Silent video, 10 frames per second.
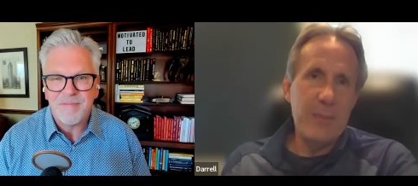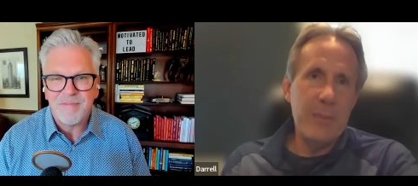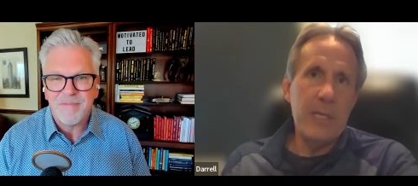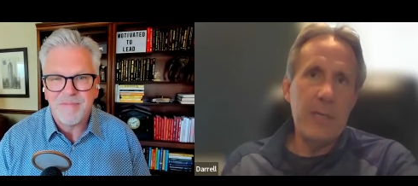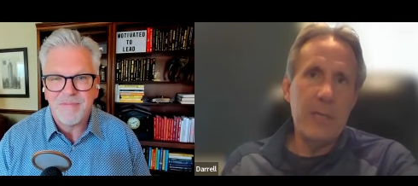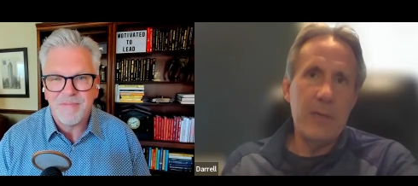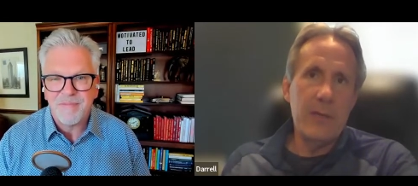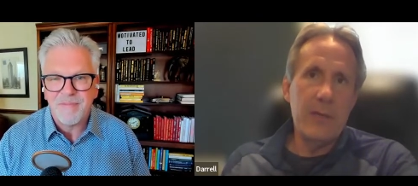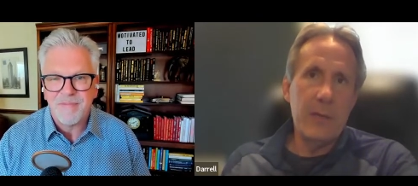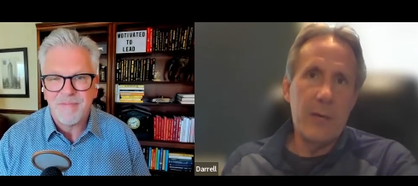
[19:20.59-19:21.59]
Speaker 1: to me
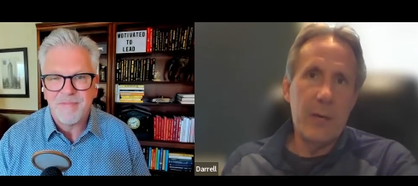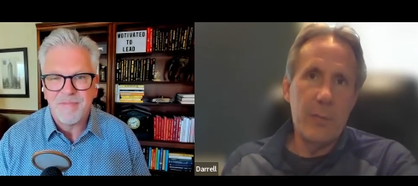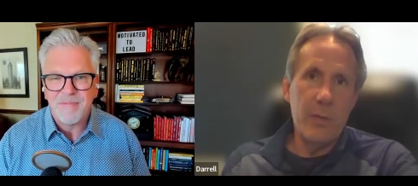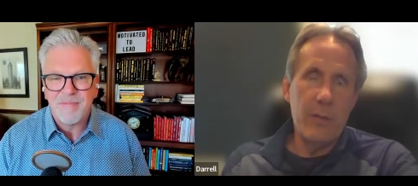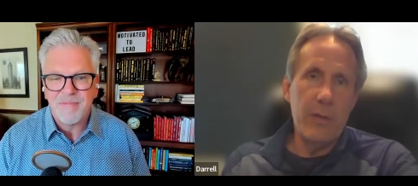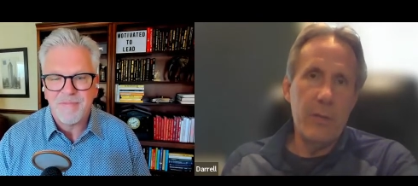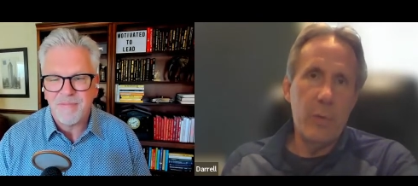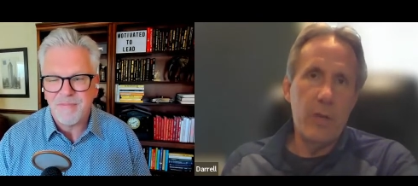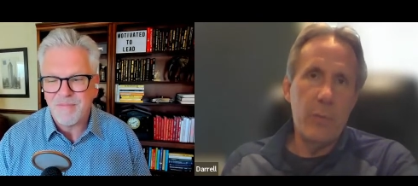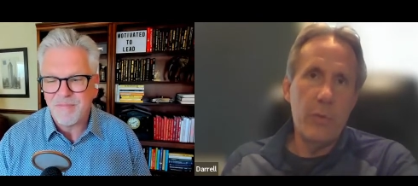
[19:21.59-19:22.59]
is uh,
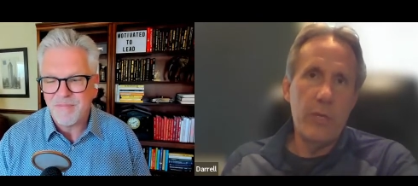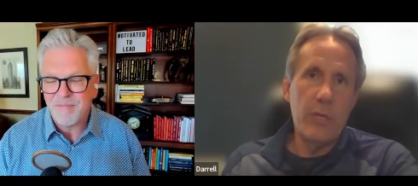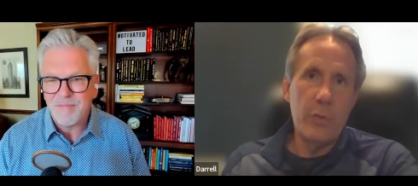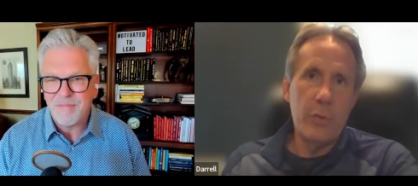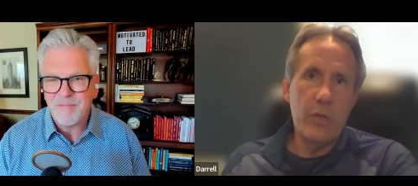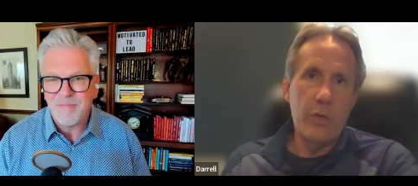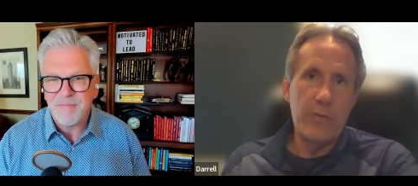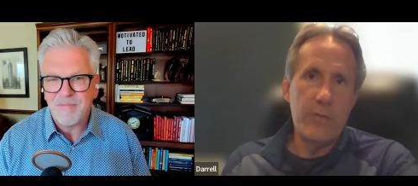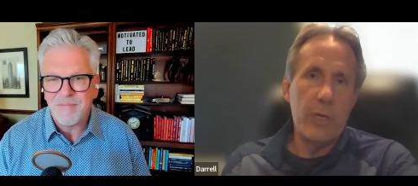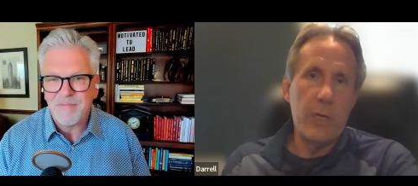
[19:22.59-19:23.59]
really one of the really
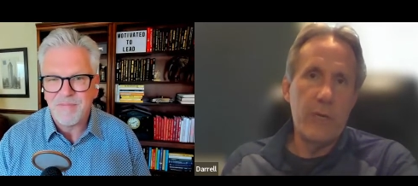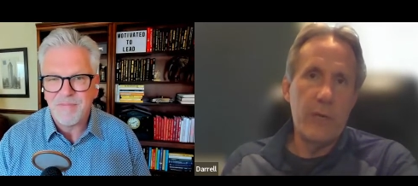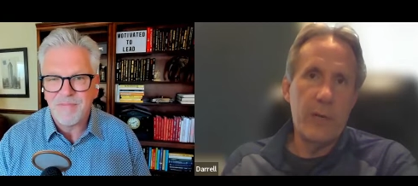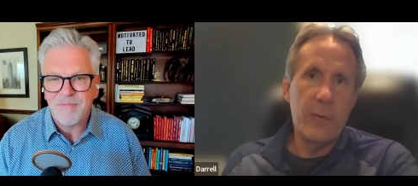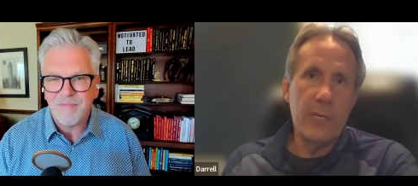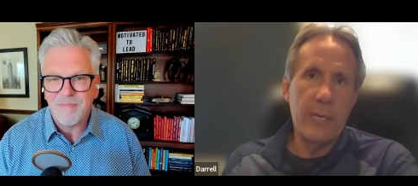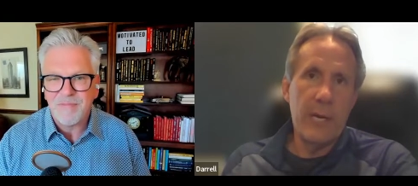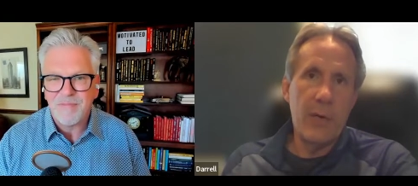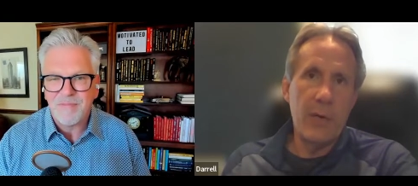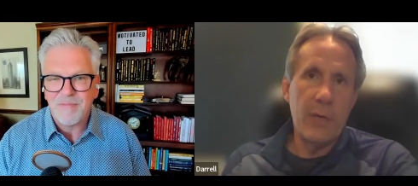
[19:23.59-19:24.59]
critical voids uh, right
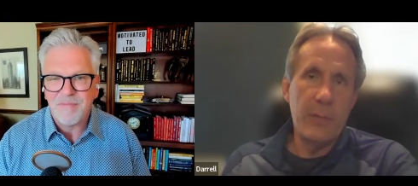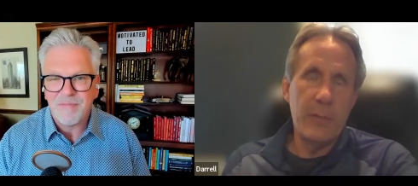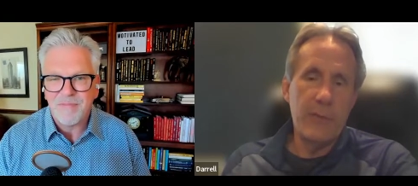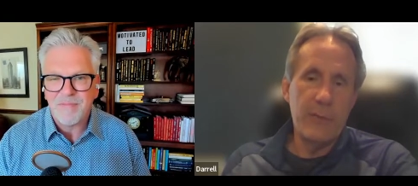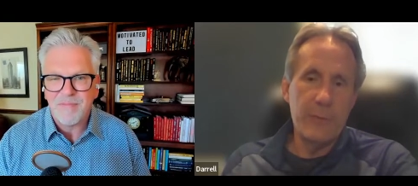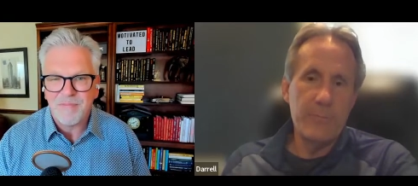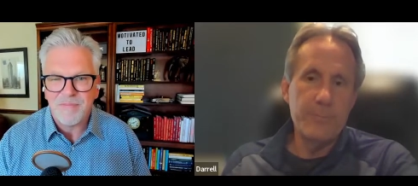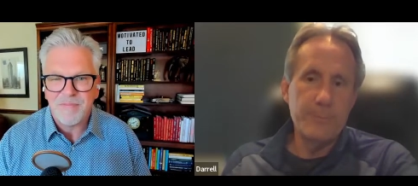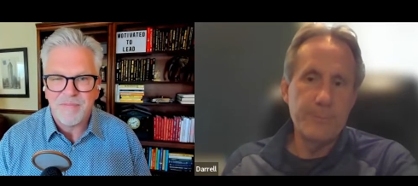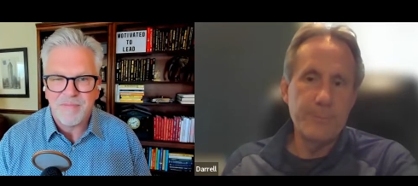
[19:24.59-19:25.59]
now in
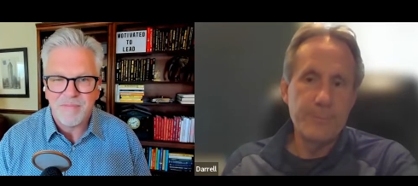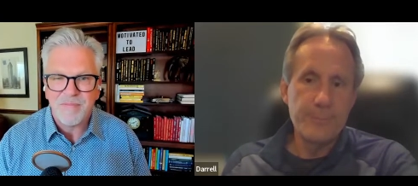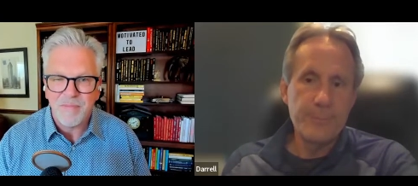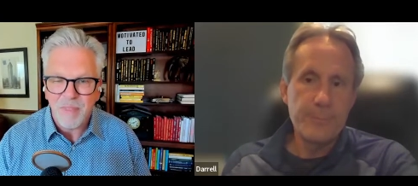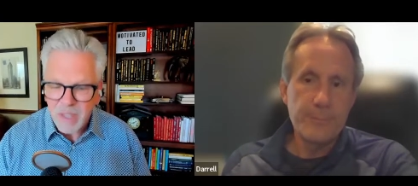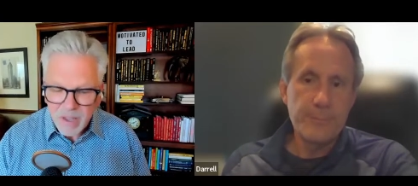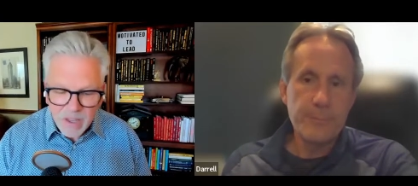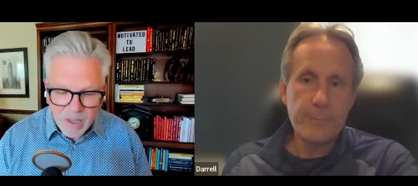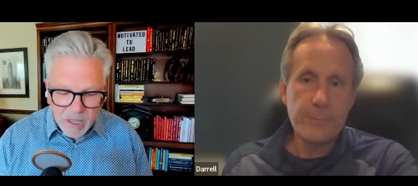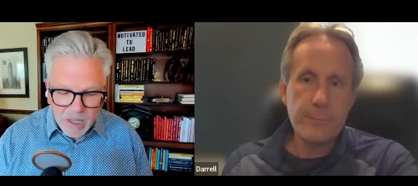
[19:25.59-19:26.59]
business.
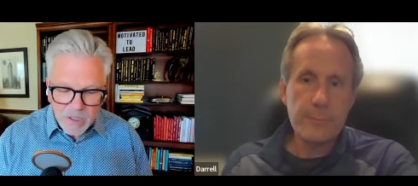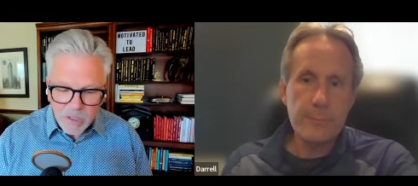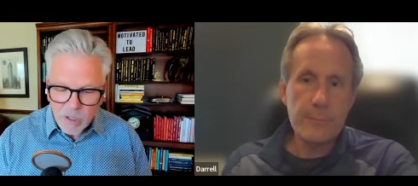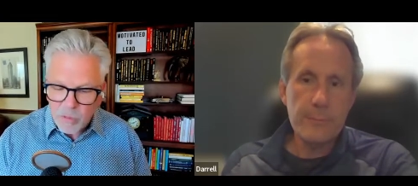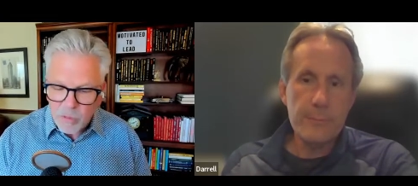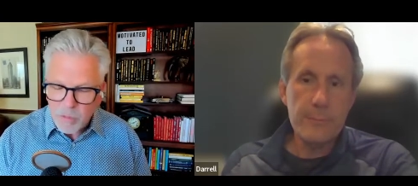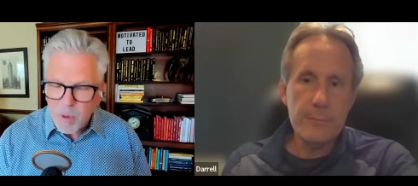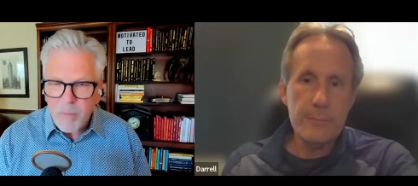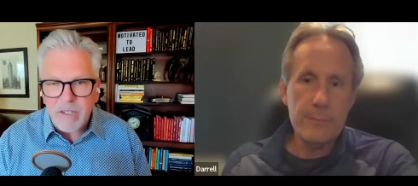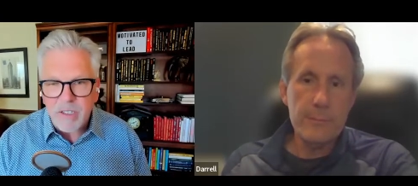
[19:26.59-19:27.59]
Speaker 2: So you've been
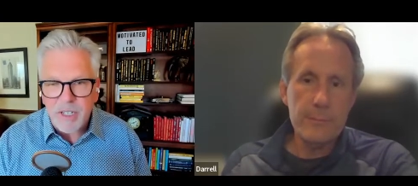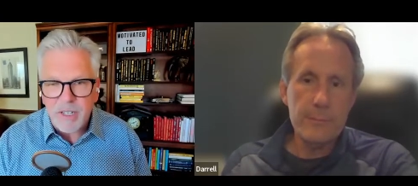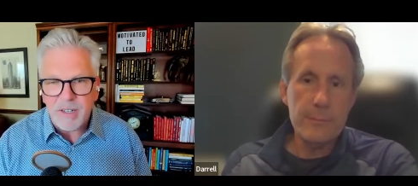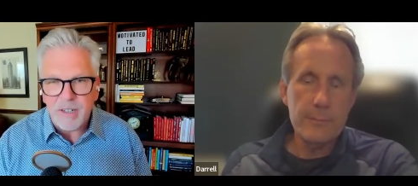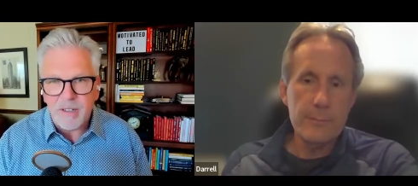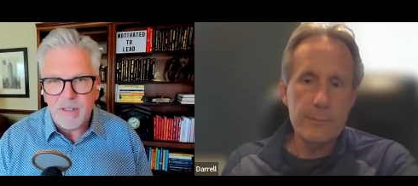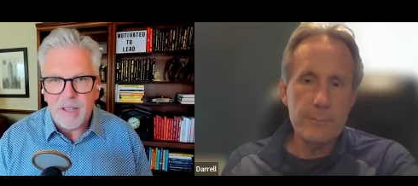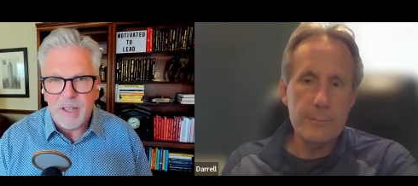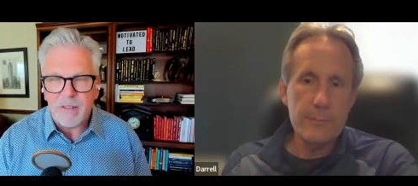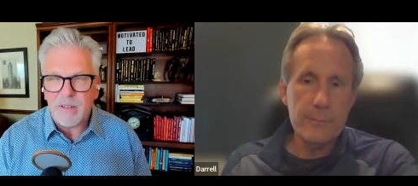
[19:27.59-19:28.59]
managing, and
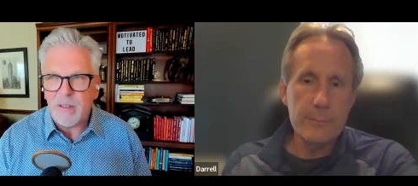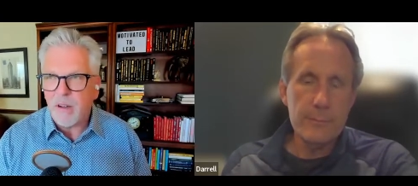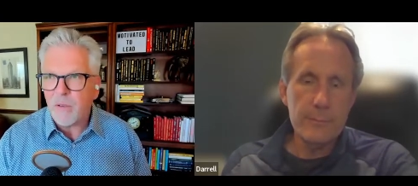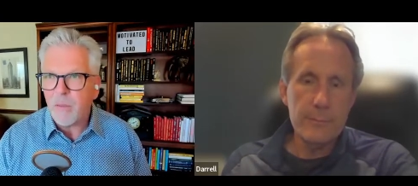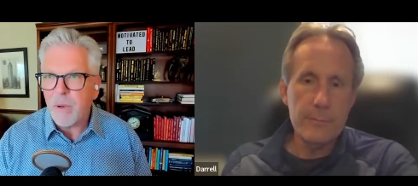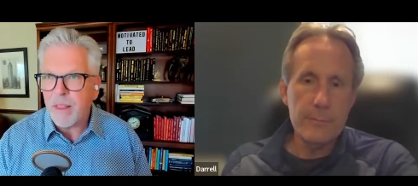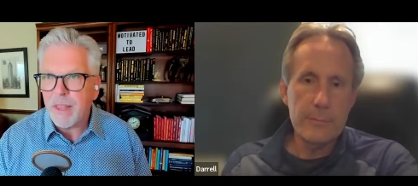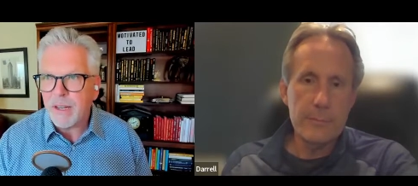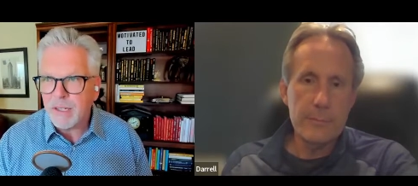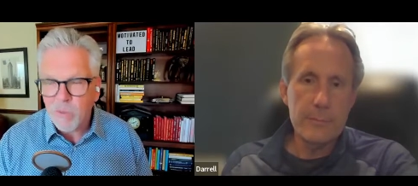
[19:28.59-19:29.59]
you know, everybody
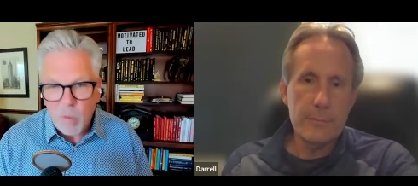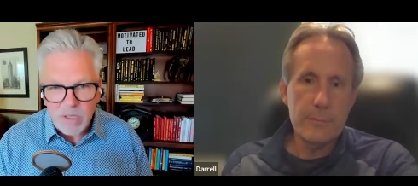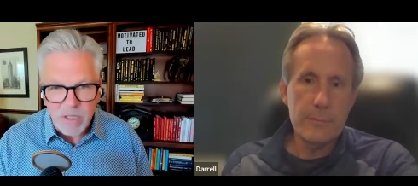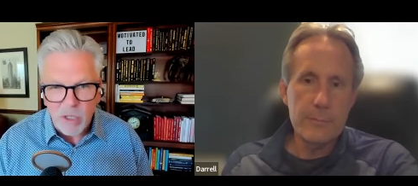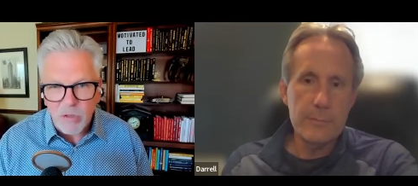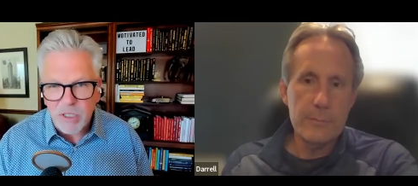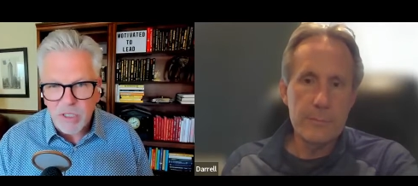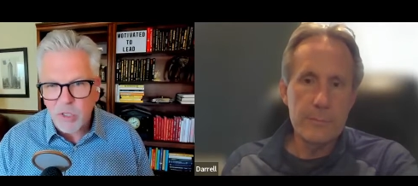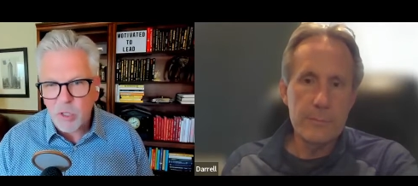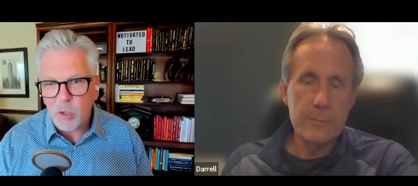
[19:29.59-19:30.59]
that wasn't
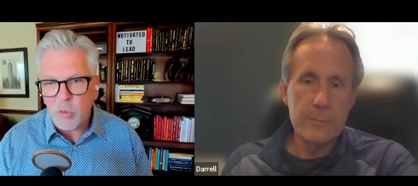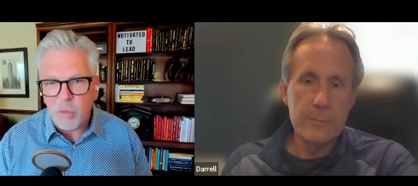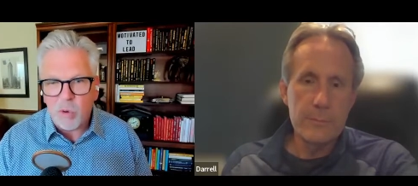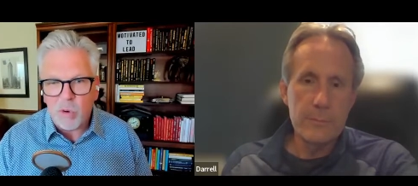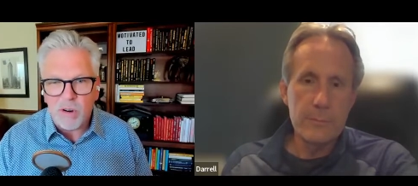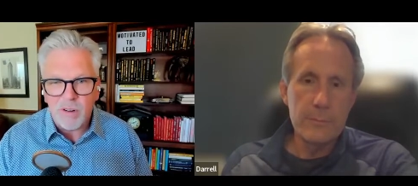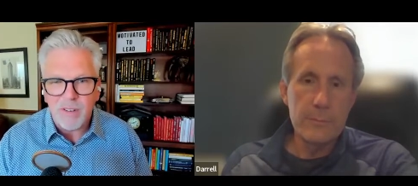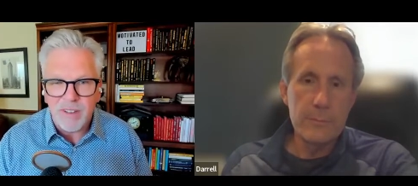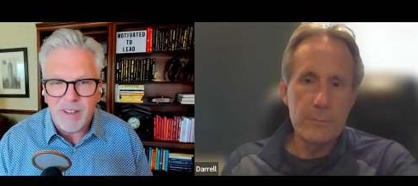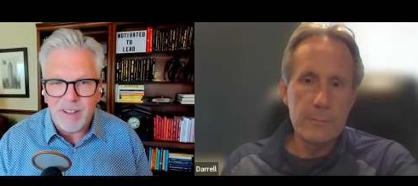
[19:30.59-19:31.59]
using Zoom or
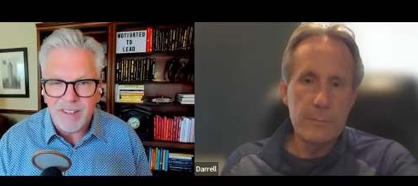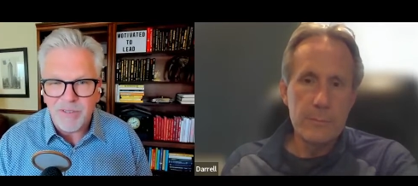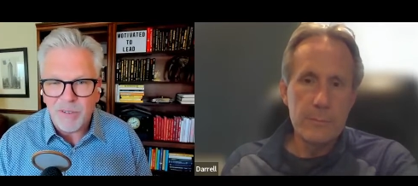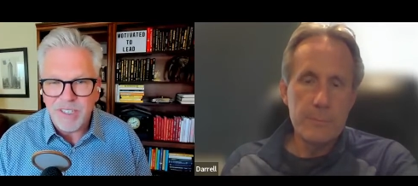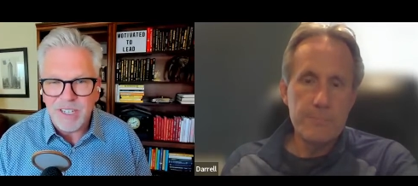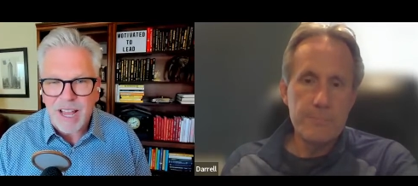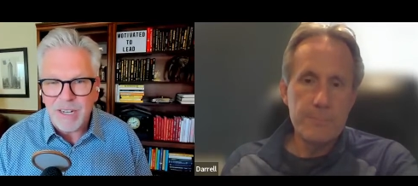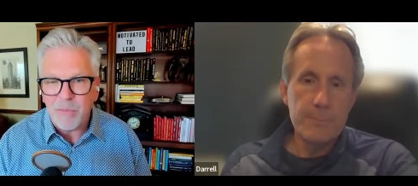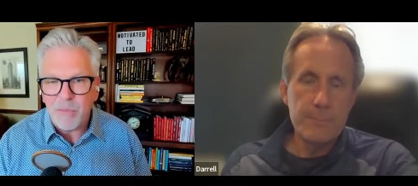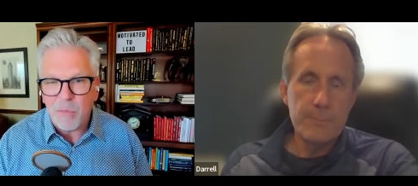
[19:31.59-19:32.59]
uh, wasn't on it